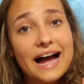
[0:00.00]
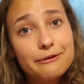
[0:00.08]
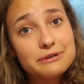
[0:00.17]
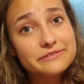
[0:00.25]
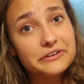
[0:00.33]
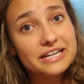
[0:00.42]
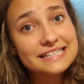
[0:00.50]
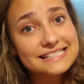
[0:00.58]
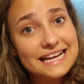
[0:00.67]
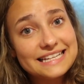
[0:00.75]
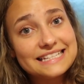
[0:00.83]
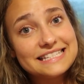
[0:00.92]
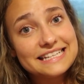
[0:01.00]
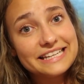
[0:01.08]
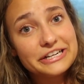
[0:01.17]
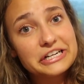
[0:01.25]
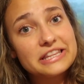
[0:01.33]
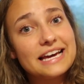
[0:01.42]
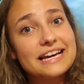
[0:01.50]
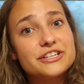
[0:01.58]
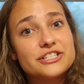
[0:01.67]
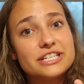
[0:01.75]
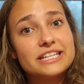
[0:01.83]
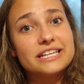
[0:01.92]
I was very excited to hear that
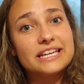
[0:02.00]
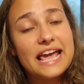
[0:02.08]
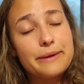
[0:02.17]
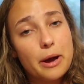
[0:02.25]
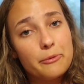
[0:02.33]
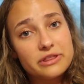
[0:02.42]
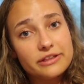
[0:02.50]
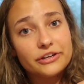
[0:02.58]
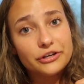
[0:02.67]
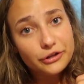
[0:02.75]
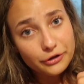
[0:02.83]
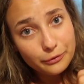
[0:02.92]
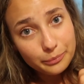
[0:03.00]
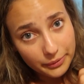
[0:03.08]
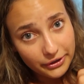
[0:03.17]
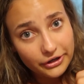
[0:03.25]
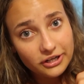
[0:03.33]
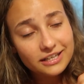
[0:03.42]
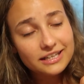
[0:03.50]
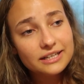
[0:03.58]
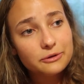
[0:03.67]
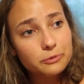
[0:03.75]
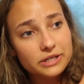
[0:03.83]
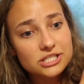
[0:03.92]
she came out with a new book,
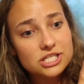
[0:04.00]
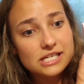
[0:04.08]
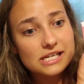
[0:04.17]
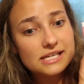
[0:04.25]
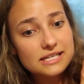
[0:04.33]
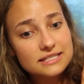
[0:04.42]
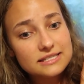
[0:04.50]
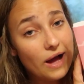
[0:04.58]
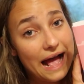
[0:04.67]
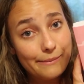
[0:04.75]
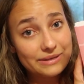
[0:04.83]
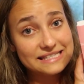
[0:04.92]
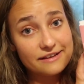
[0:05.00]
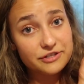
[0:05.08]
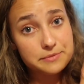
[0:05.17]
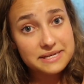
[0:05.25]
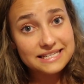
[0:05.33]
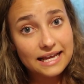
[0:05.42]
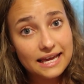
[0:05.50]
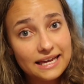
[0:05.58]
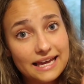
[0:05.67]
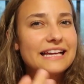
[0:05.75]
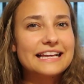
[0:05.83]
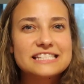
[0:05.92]
which is What Happens After Midnight.
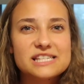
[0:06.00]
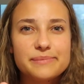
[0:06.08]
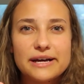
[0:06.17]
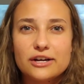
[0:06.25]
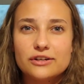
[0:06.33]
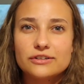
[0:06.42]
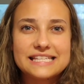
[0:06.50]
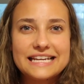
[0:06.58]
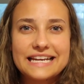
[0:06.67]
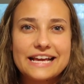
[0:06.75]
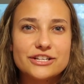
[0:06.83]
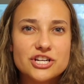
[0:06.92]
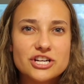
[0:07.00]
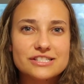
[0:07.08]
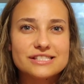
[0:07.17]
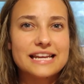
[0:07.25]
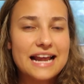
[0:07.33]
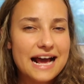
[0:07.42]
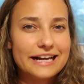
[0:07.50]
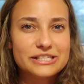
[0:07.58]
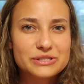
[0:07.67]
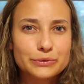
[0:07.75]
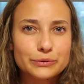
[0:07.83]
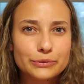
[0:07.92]
I think it's about teenagers in high
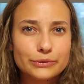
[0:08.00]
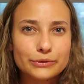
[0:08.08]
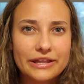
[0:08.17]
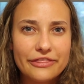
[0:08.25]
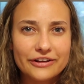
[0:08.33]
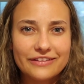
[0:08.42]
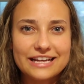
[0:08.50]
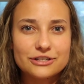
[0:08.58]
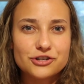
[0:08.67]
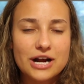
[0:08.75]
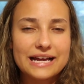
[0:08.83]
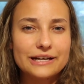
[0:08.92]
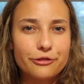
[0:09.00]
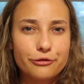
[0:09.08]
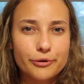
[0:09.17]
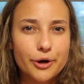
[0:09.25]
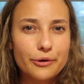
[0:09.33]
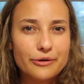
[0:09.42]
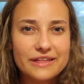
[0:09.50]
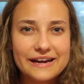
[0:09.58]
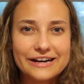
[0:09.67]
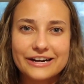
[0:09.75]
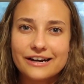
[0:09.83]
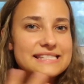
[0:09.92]
school and they're like trying to throw
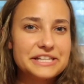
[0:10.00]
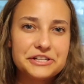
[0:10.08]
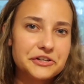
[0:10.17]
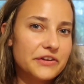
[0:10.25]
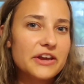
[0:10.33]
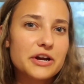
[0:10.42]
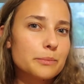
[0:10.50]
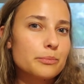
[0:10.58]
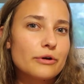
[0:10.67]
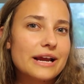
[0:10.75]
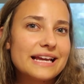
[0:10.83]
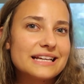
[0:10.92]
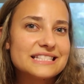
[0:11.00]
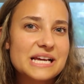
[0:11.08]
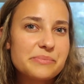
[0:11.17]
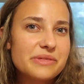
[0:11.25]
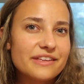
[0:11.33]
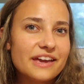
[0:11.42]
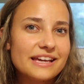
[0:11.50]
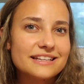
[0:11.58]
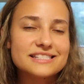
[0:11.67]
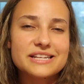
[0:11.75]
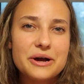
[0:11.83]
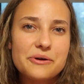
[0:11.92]
their senior year prank type of thing.
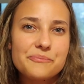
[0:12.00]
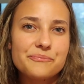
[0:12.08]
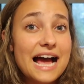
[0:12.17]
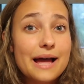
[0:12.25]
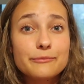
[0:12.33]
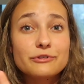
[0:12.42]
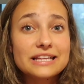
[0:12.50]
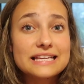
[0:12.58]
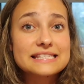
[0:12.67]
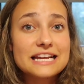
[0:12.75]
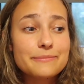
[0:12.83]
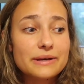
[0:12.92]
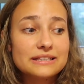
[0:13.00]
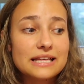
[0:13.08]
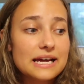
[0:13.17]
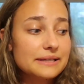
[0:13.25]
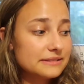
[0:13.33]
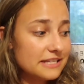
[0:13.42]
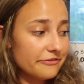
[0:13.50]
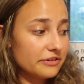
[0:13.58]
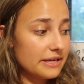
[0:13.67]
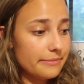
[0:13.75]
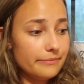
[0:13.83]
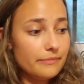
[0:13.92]
So yeah, I'm really excited about that.
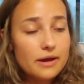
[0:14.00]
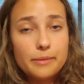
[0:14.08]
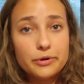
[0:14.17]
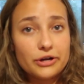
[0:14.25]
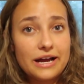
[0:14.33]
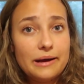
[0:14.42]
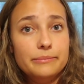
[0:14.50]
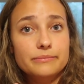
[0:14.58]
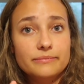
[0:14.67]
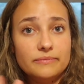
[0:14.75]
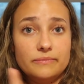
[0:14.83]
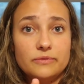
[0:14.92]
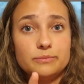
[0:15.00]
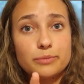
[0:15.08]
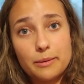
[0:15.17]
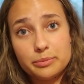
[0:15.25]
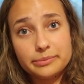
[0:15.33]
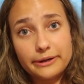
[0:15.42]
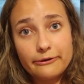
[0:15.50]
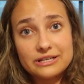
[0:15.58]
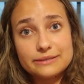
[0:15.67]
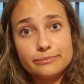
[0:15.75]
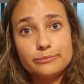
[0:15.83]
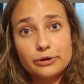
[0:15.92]
Definitely a book I'm probably going
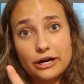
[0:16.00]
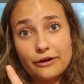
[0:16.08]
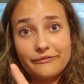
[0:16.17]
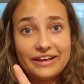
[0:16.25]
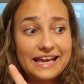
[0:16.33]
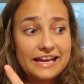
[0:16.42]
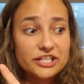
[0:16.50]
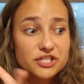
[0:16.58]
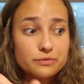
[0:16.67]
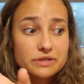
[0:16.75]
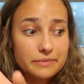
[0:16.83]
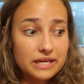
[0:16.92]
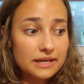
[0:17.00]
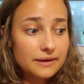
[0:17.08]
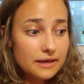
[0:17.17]
to bring on vacation with me.